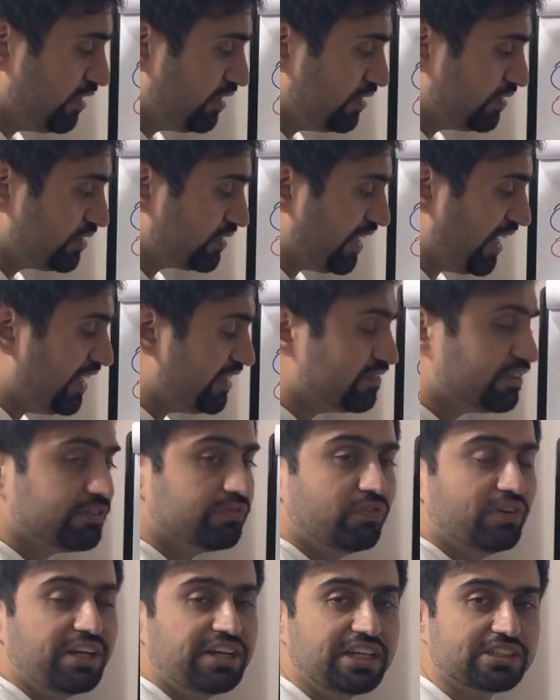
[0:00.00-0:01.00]
signed with
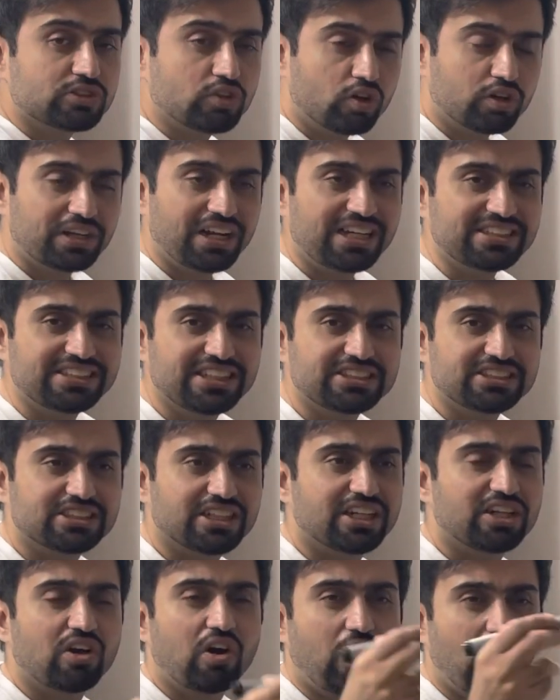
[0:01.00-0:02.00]
various
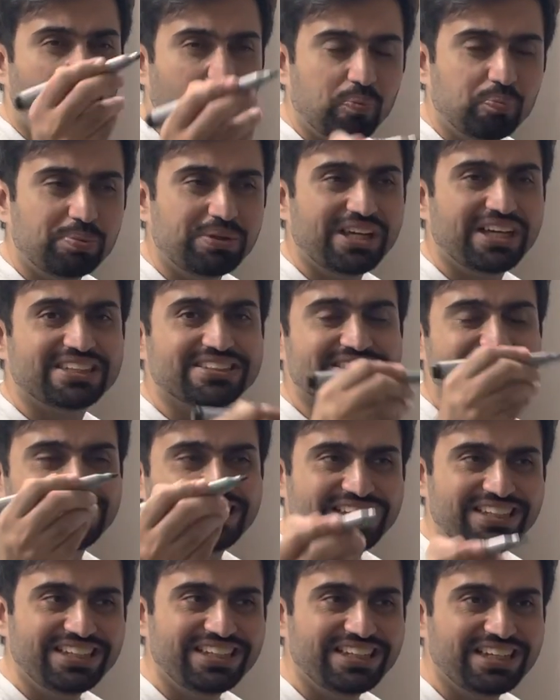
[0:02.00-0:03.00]
organizations, OPS,
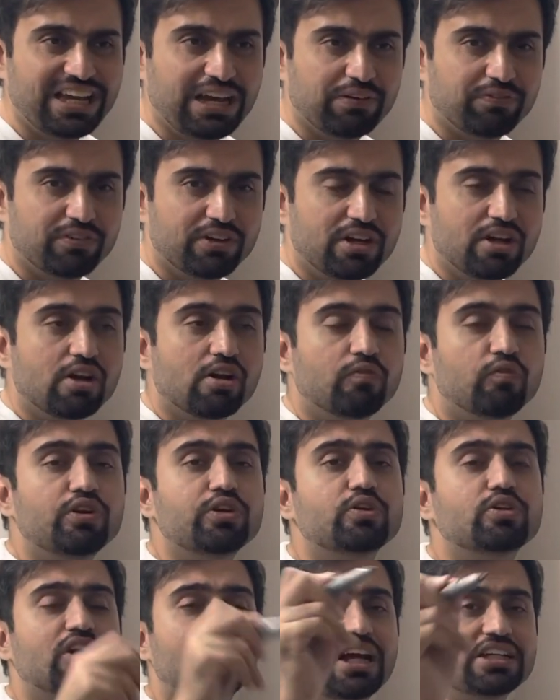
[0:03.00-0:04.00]
EEF. We
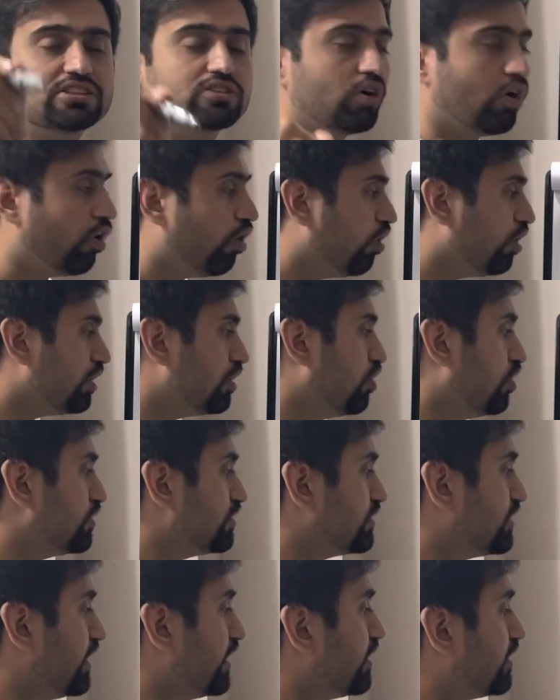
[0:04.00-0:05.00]
utilize all those
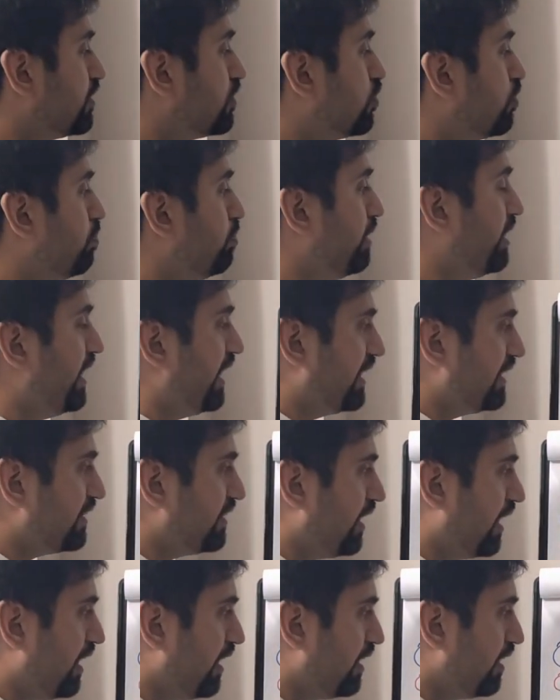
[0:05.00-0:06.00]
things to make
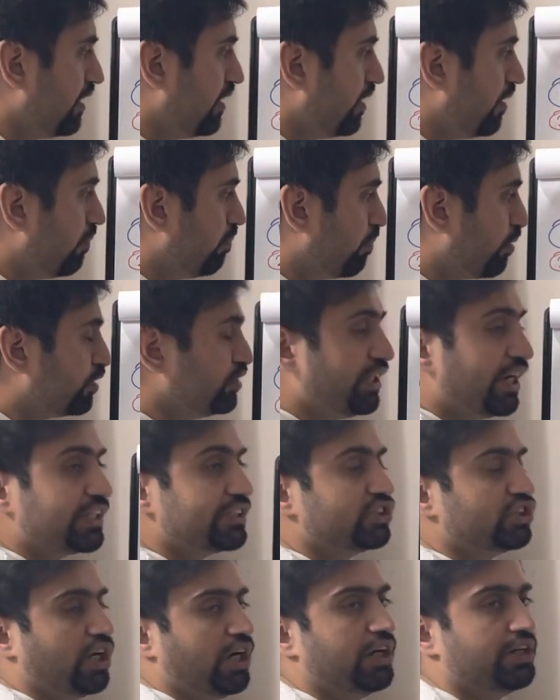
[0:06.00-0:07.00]
the
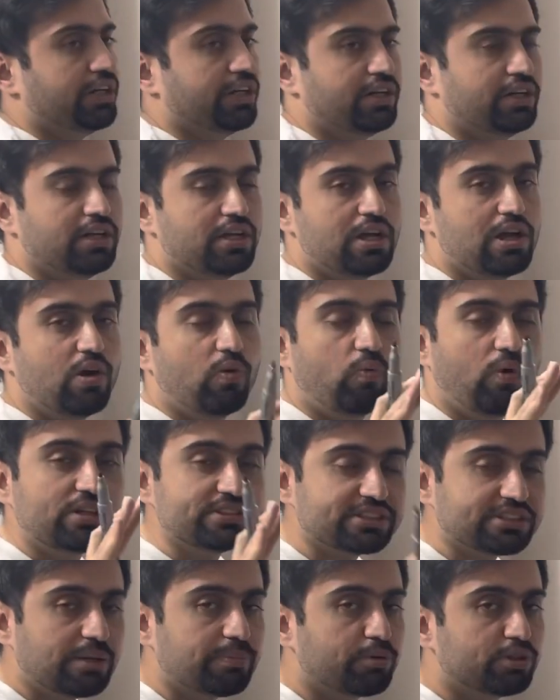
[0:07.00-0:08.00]
project charter.
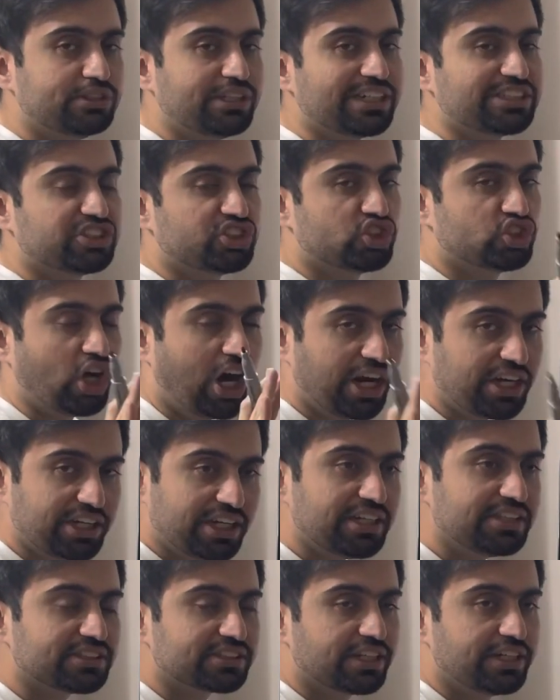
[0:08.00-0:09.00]
Once the project charter
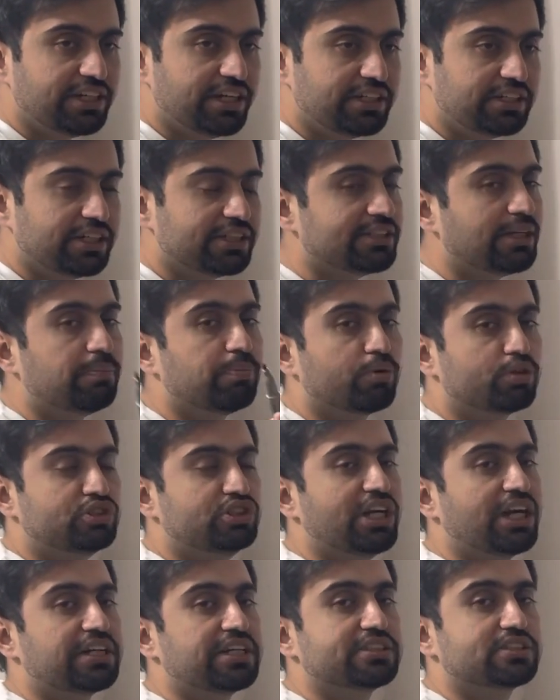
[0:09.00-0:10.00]
is created, the
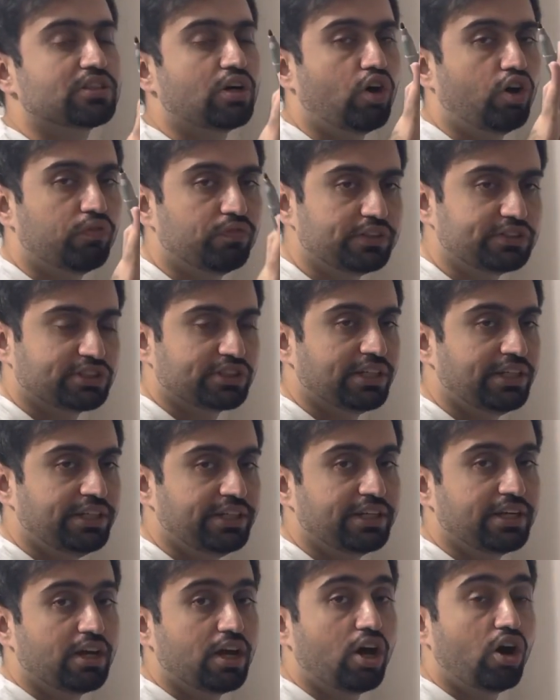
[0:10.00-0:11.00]
project is
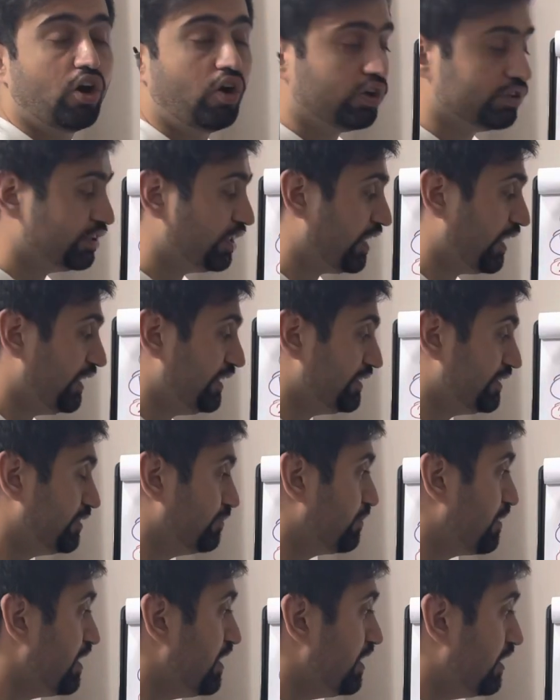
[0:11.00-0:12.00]
officially authorized.
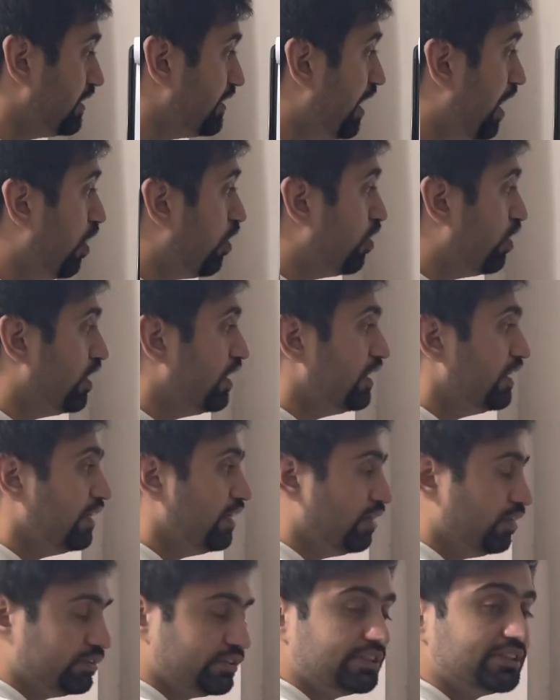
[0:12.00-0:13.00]
Now,
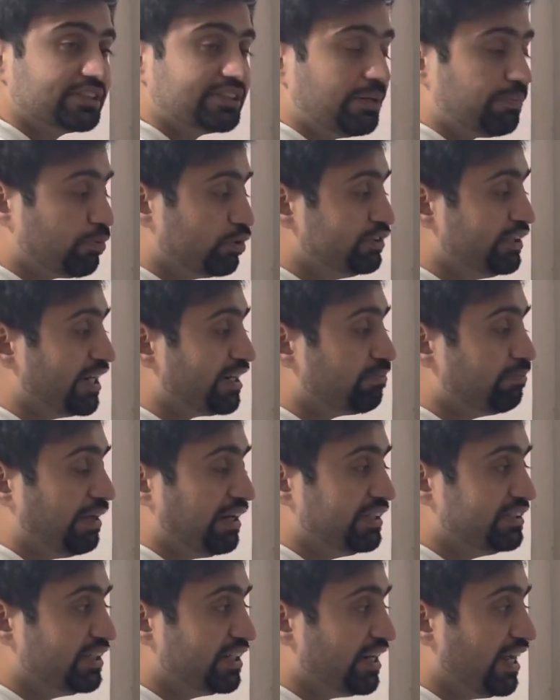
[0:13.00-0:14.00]
since the project
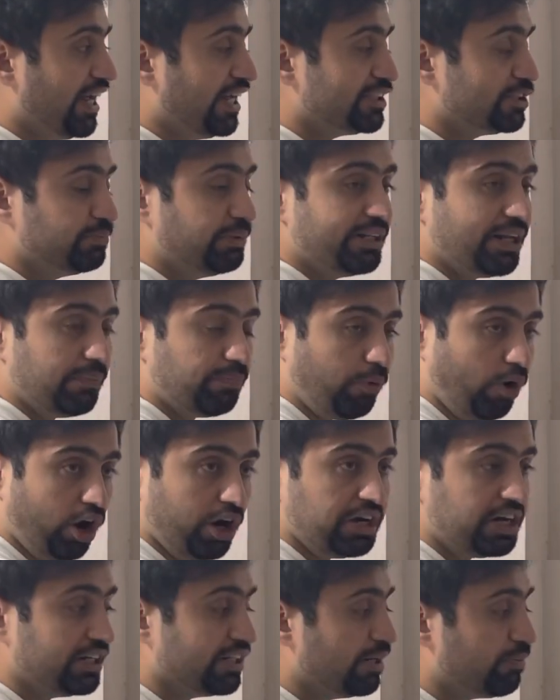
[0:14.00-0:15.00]
manager has been
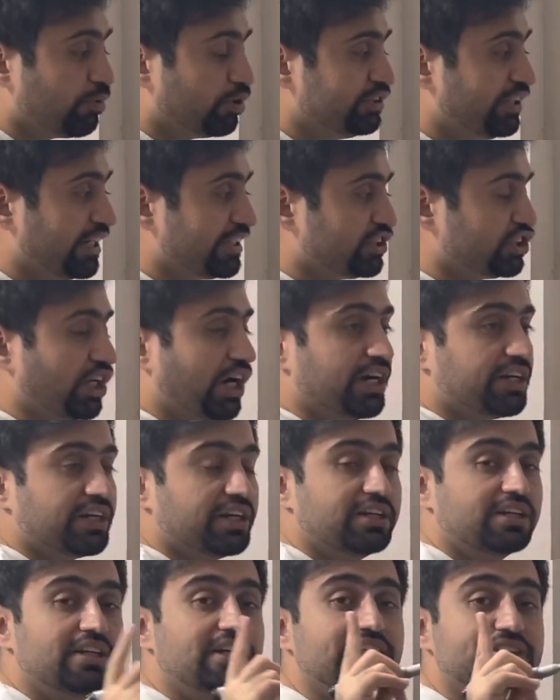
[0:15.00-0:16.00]
appointed the project
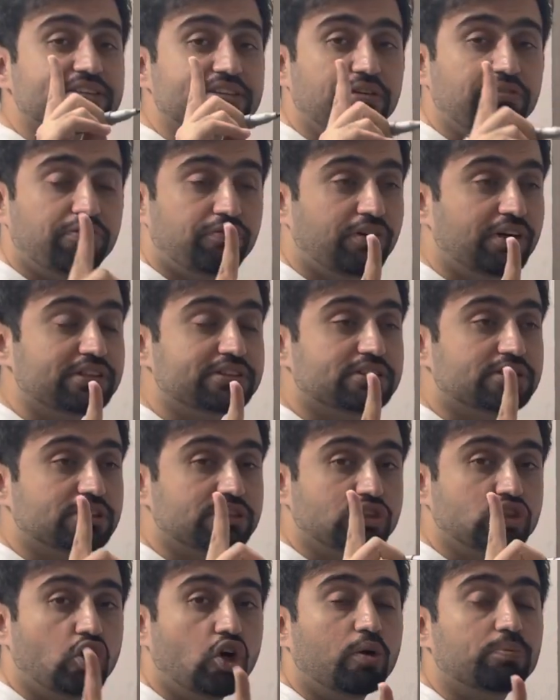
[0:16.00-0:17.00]
charter, the first
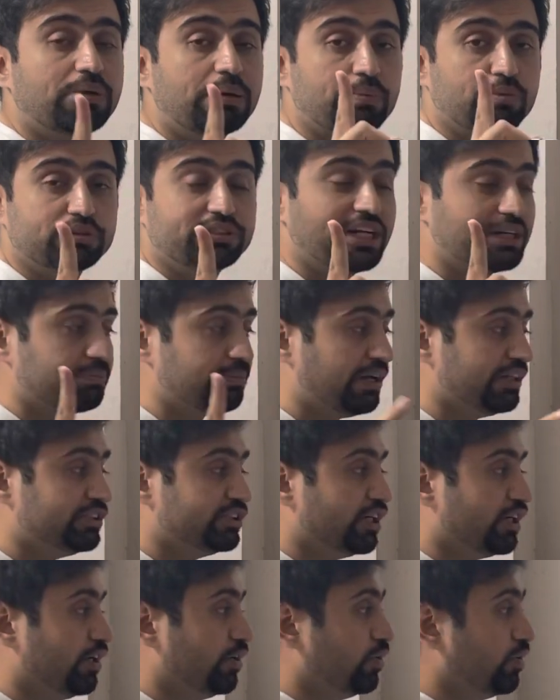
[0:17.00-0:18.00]
job the project
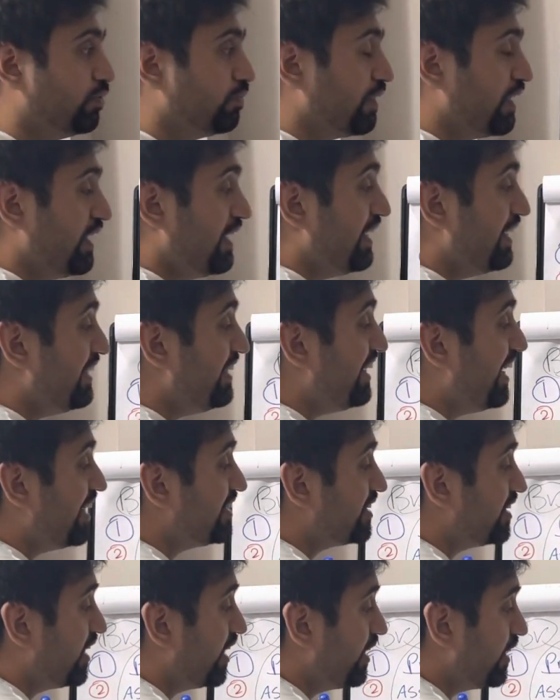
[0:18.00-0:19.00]
manager do, he
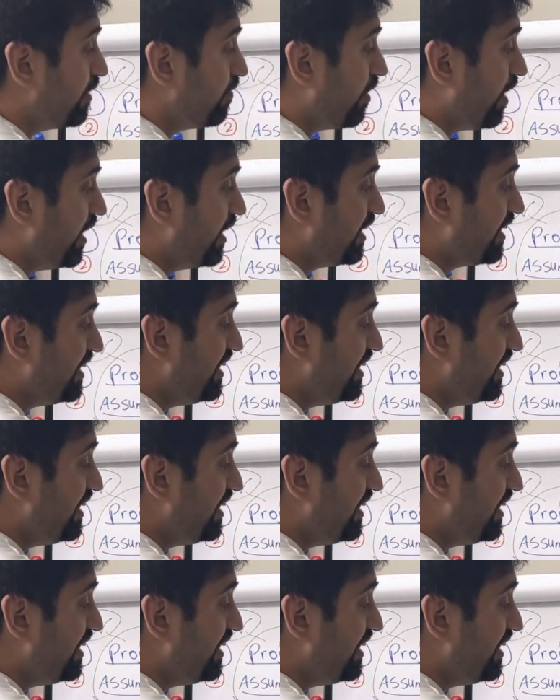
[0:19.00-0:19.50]
has identified